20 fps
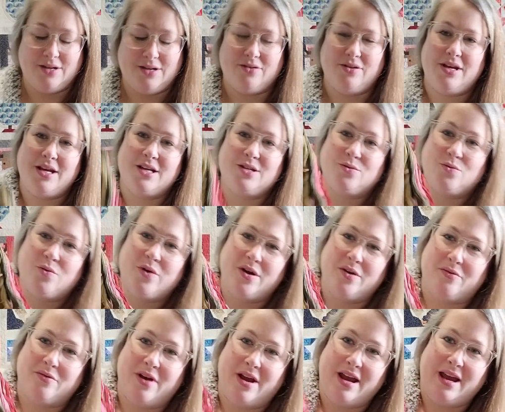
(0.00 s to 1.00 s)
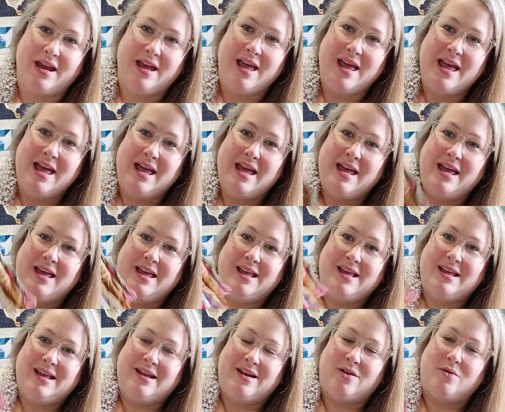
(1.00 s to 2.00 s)
It only has one ring
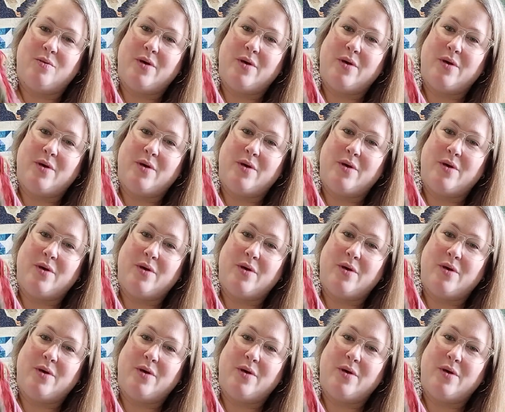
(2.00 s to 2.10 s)
or